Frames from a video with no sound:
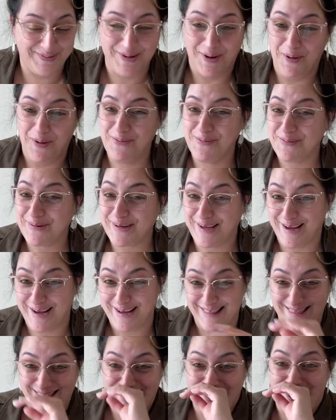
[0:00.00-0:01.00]
don't
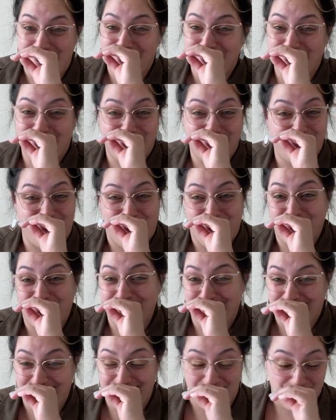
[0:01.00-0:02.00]
get that one, don't
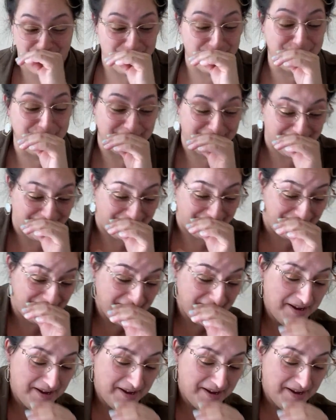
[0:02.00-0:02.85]
get that one, please.